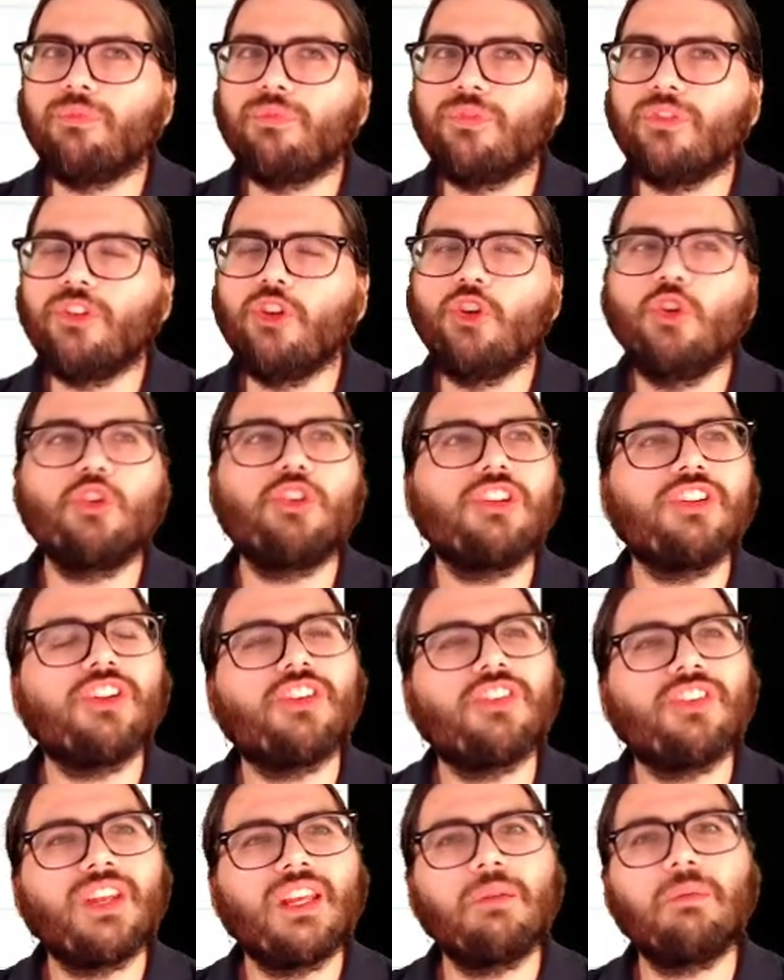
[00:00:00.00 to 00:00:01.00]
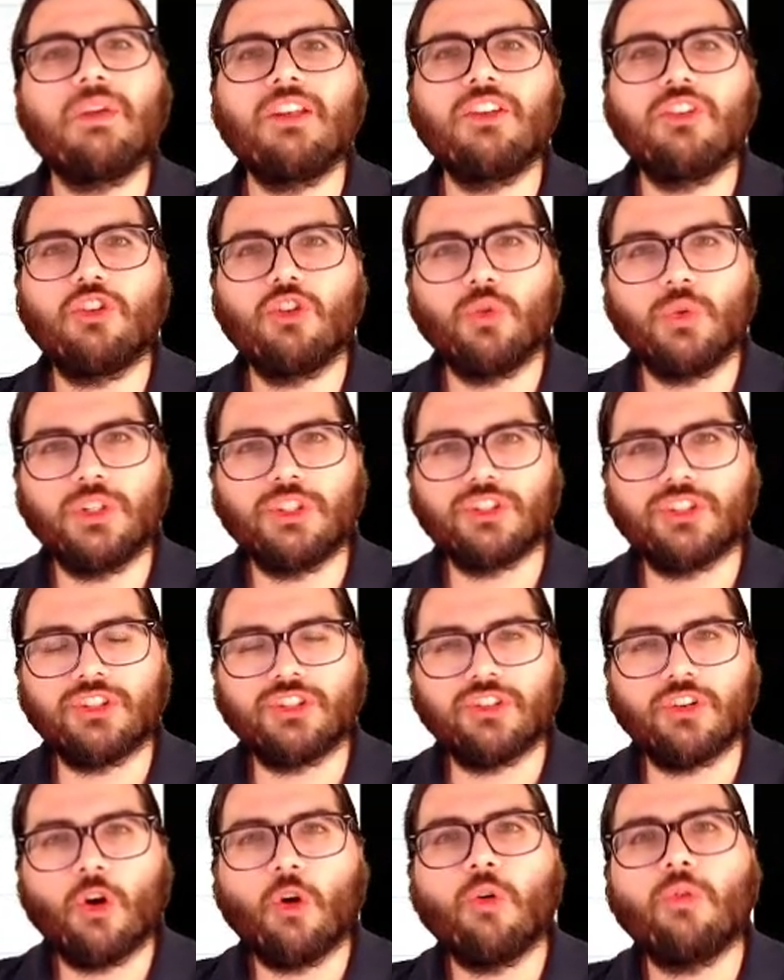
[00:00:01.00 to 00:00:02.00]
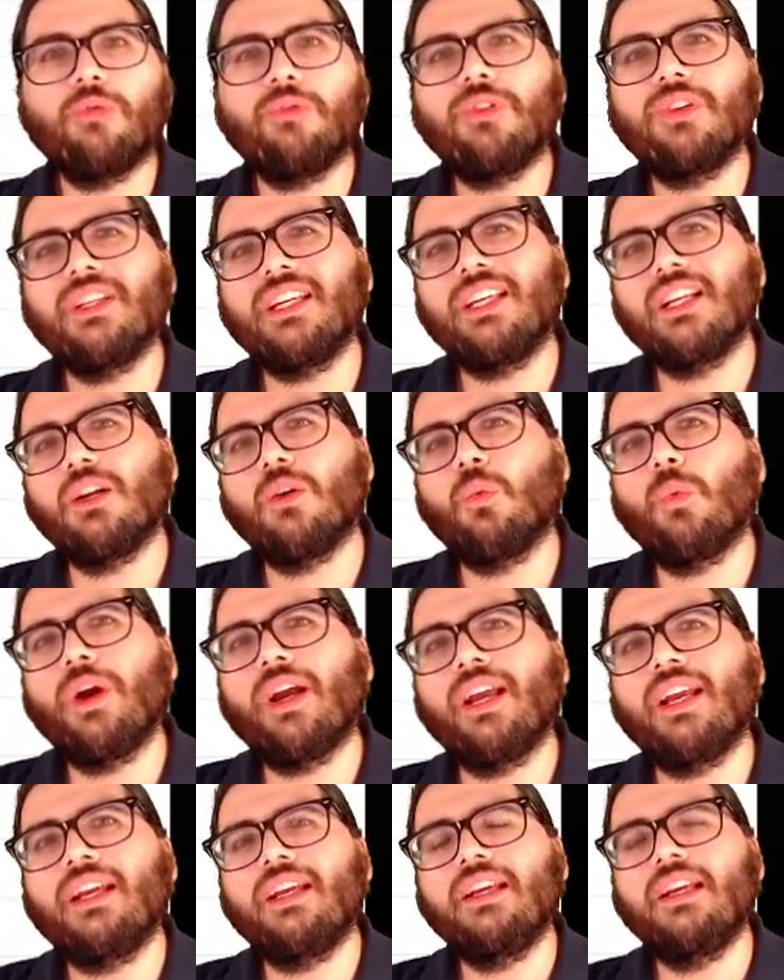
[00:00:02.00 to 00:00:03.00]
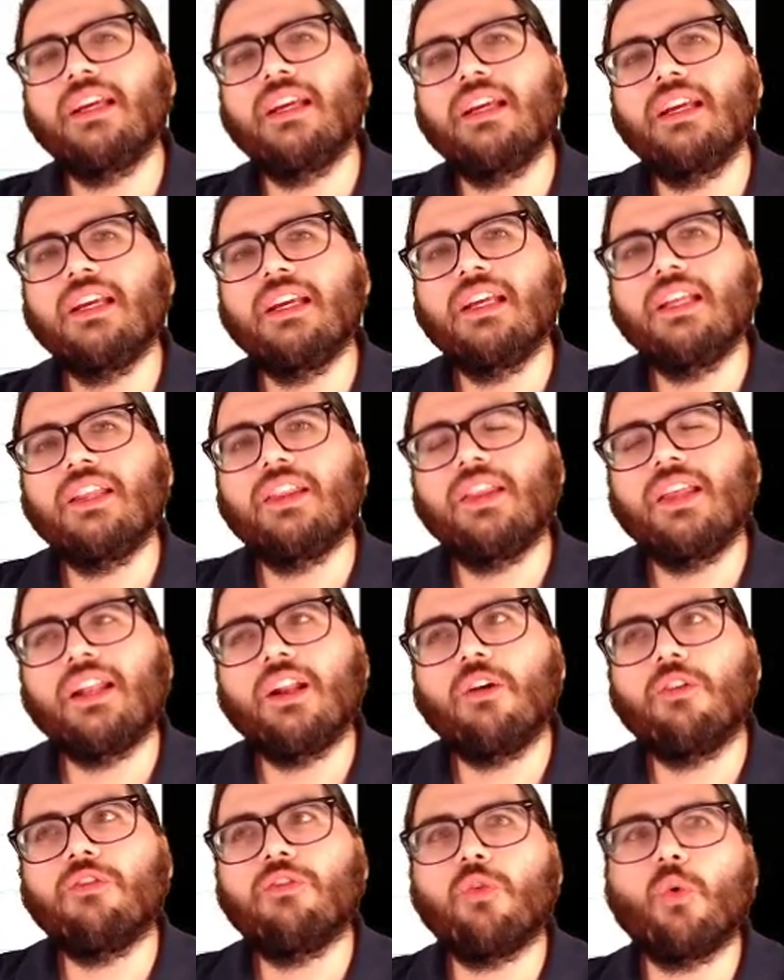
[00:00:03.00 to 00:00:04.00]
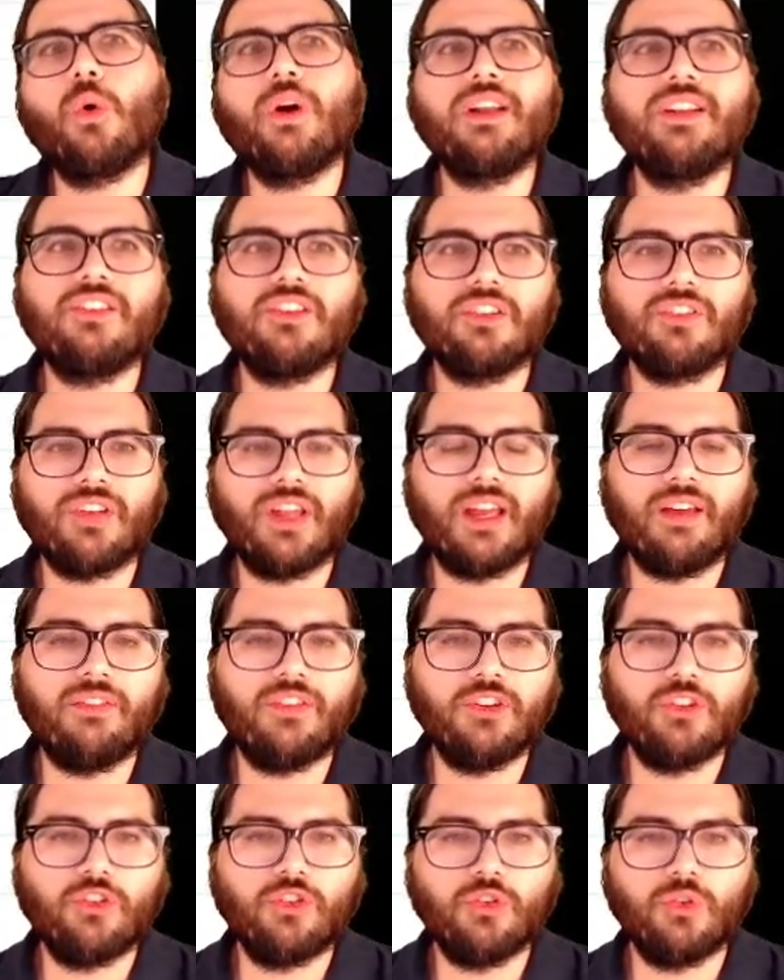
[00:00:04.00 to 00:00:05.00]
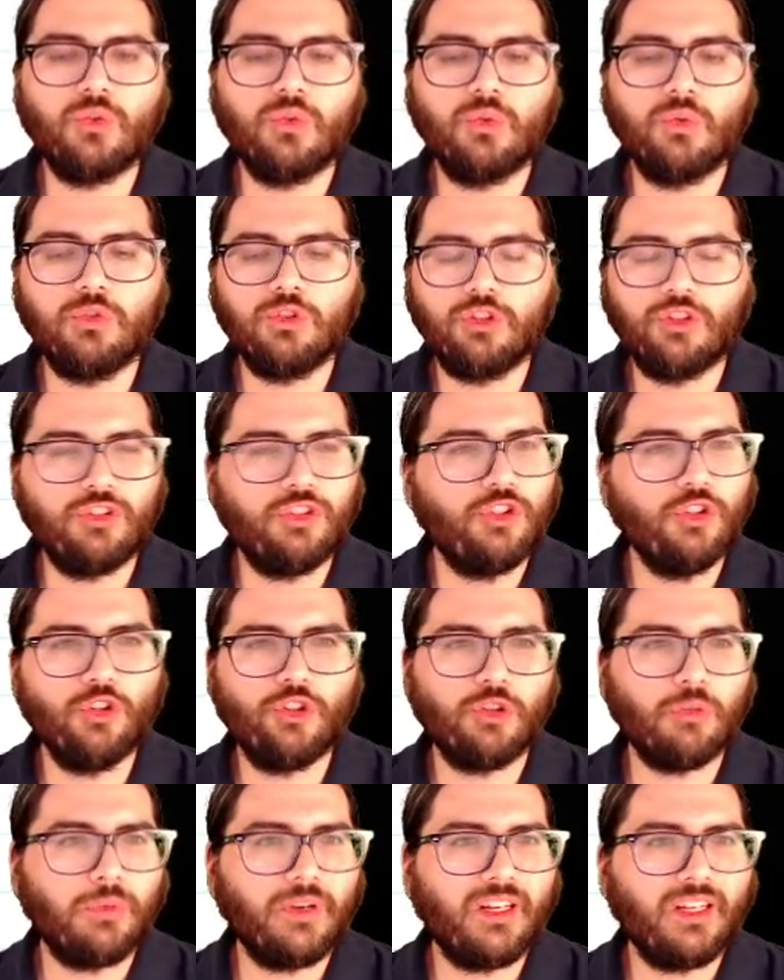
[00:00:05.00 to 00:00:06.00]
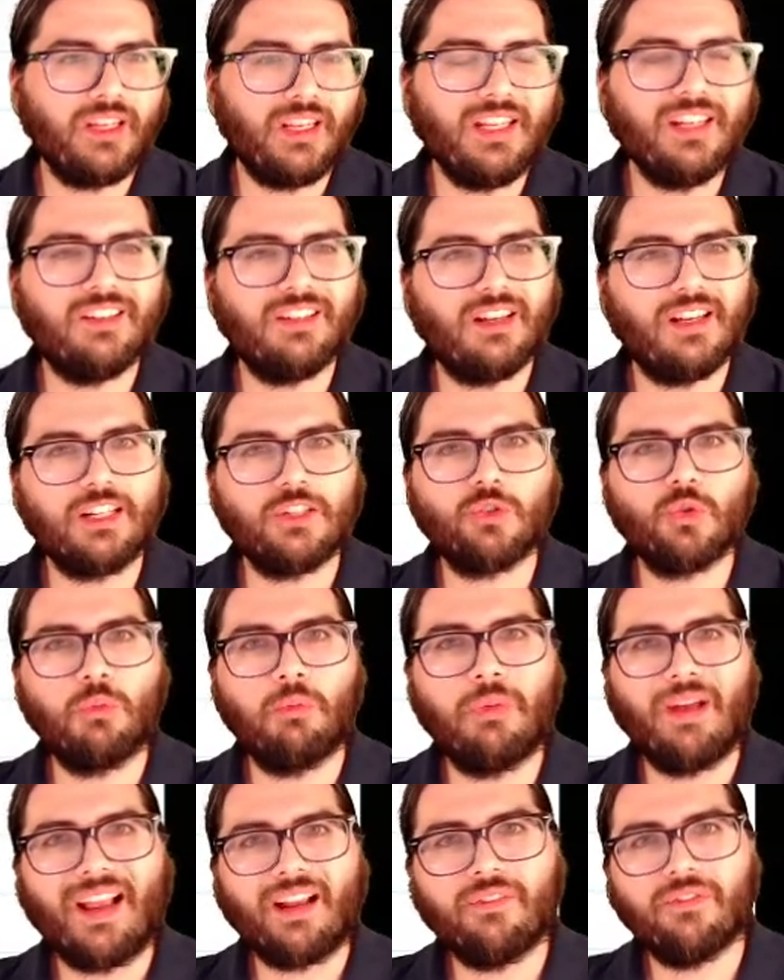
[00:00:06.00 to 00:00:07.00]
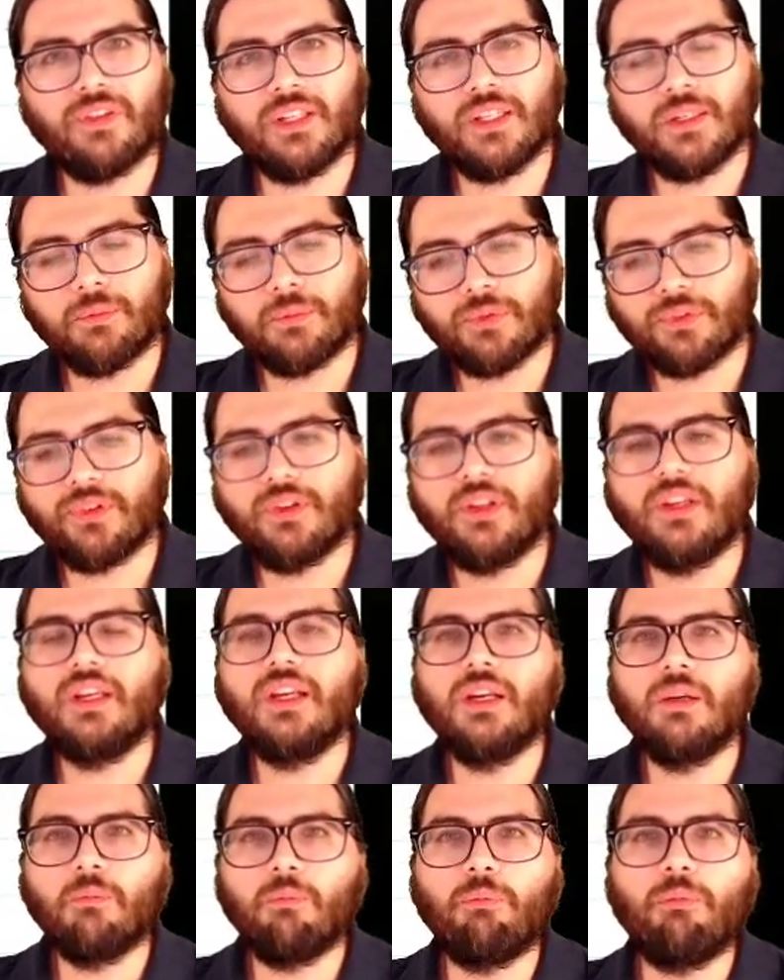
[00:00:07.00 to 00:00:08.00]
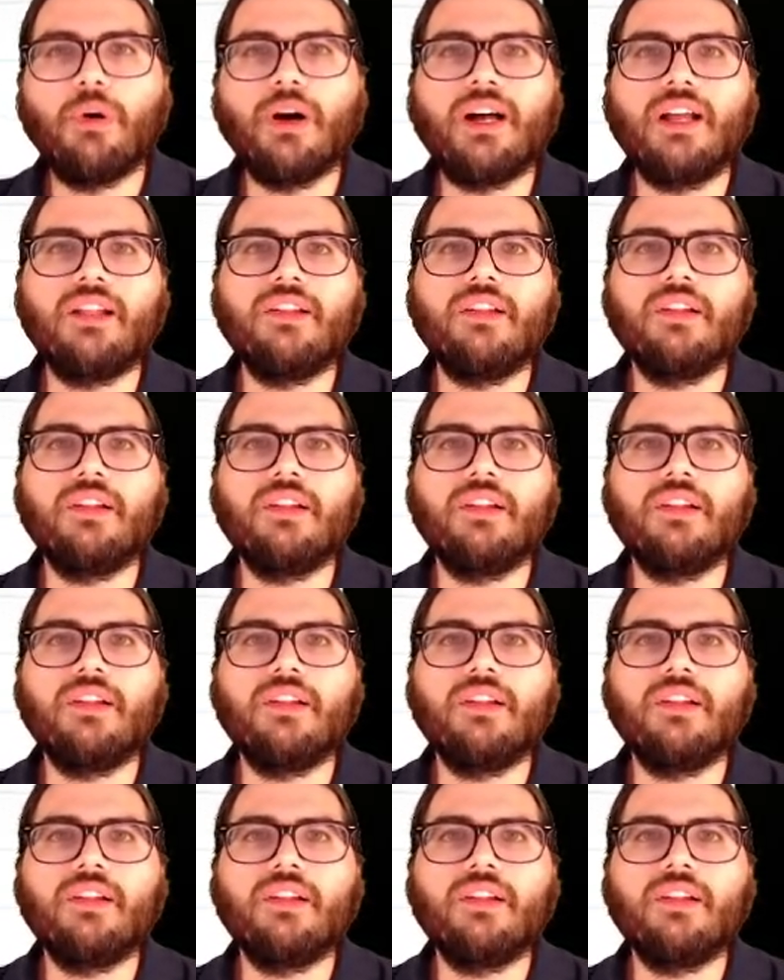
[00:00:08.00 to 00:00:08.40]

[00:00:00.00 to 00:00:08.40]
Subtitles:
using the same intuitions, hopefully in a way that avoids us having to do so many intellectual backflips, but